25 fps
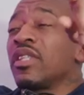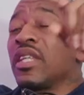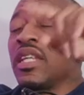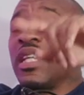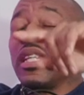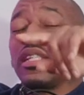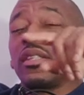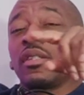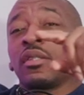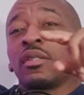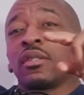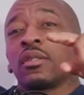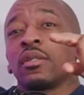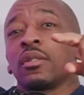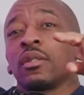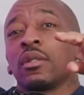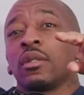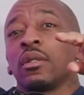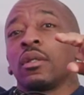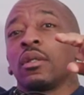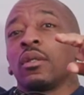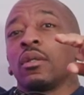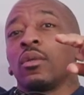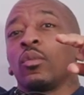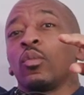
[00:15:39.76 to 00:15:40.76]
is,
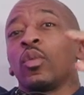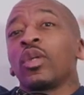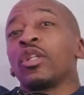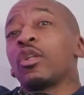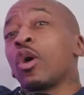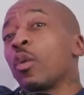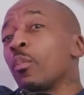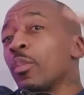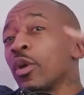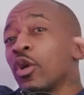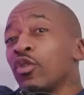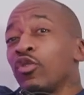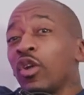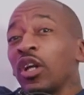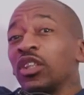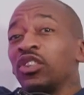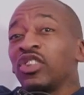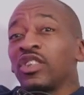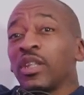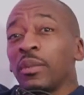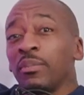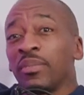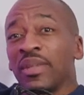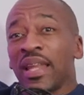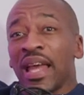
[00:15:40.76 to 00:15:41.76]
we don't begrudge
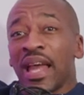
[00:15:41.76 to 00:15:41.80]
them